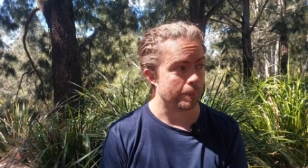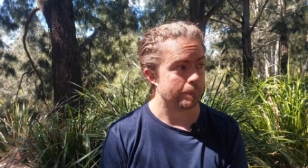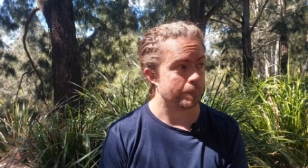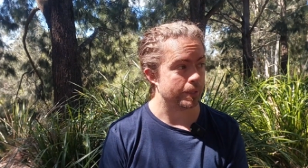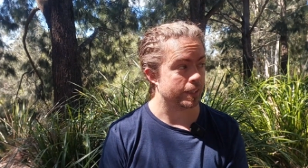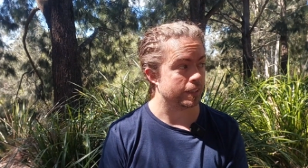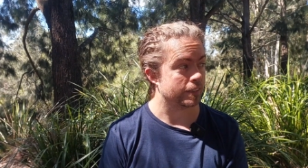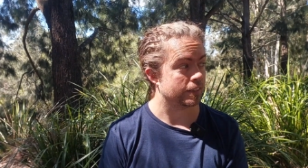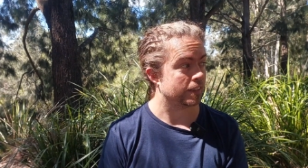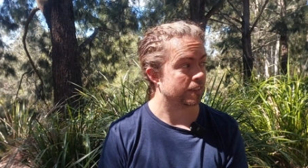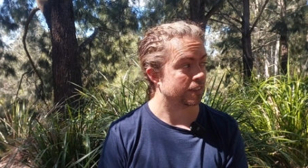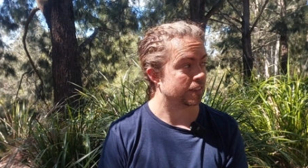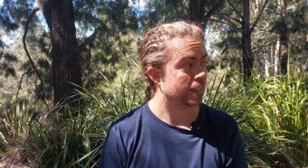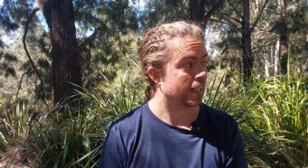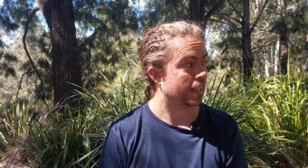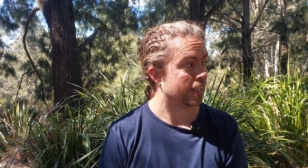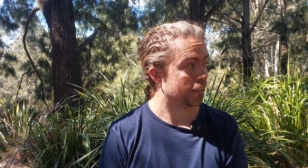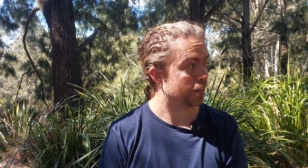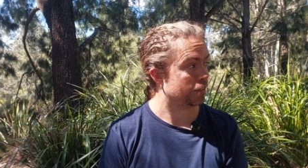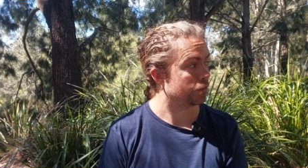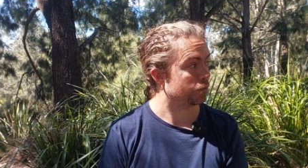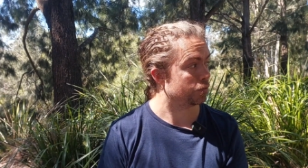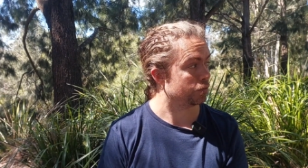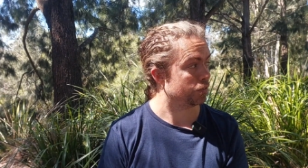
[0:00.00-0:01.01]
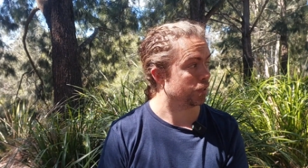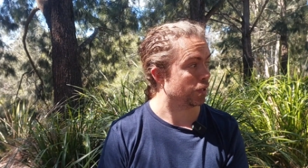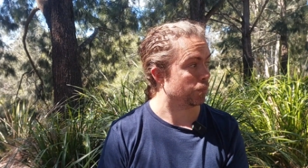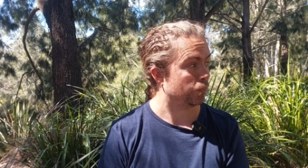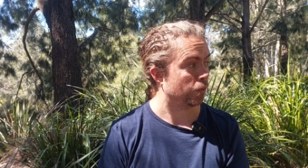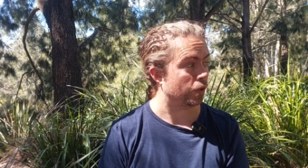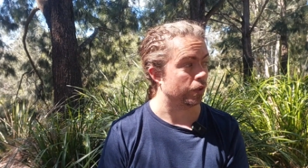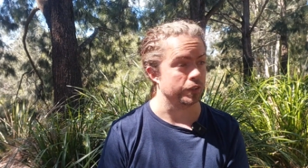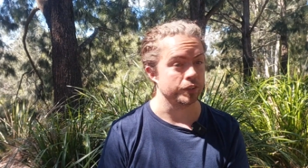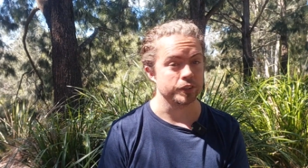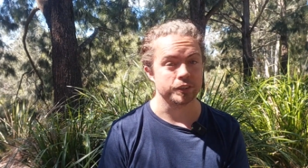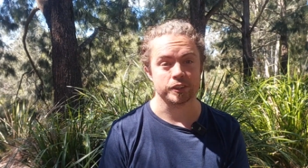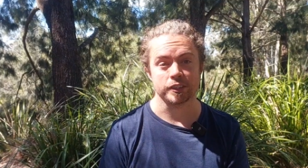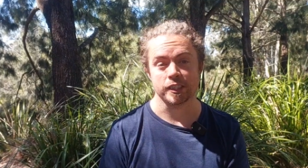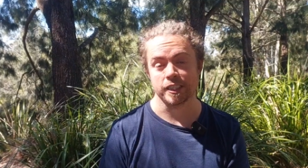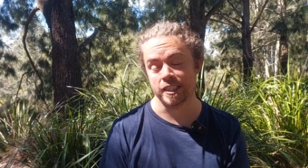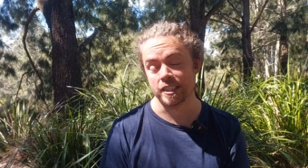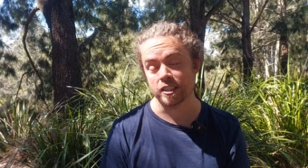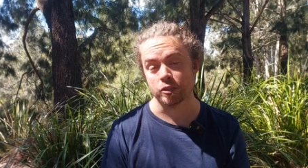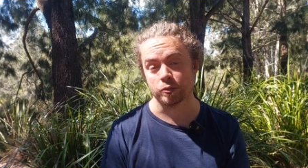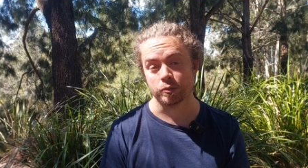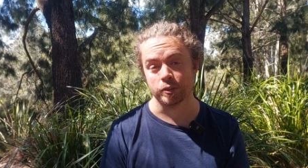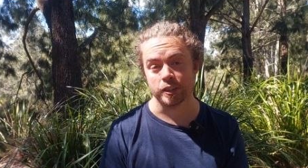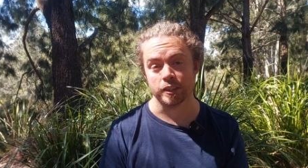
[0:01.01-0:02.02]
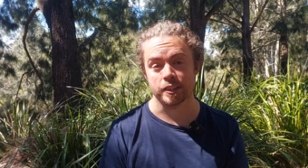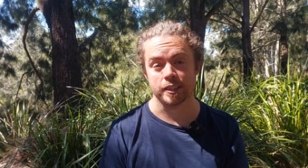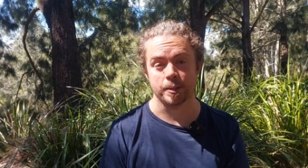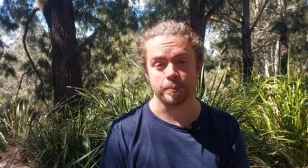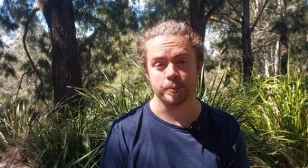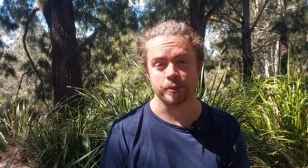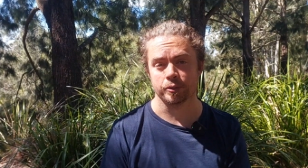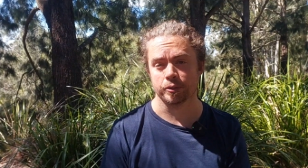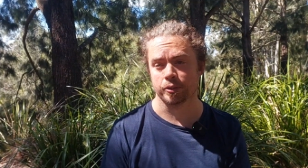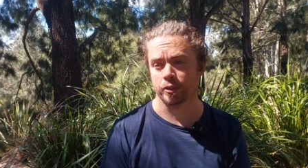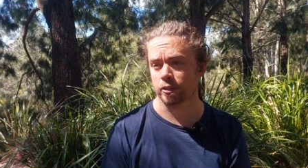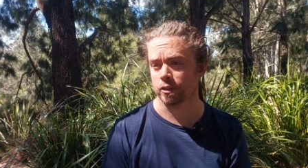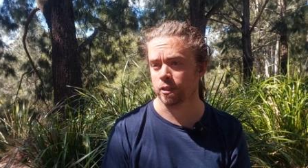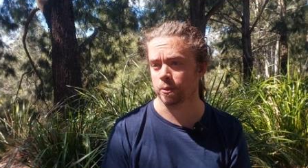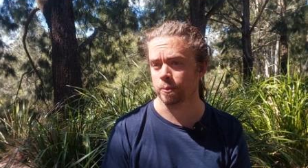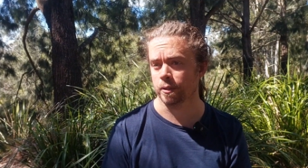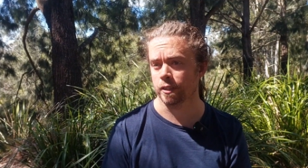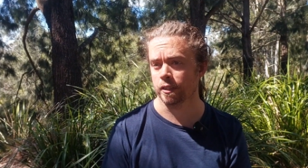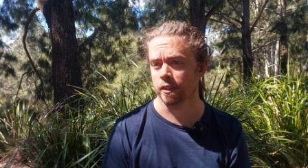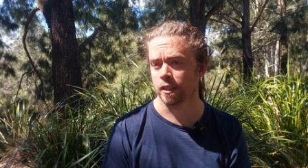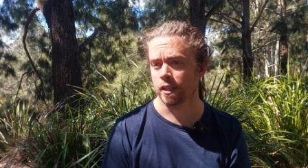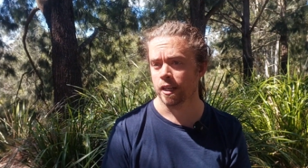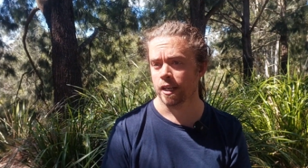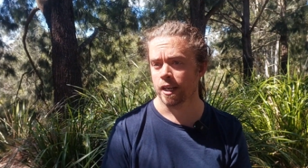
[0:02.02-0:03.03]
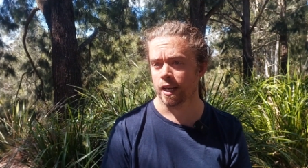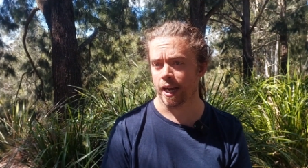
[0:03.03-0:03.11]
Because as I said, it is a really seminal document,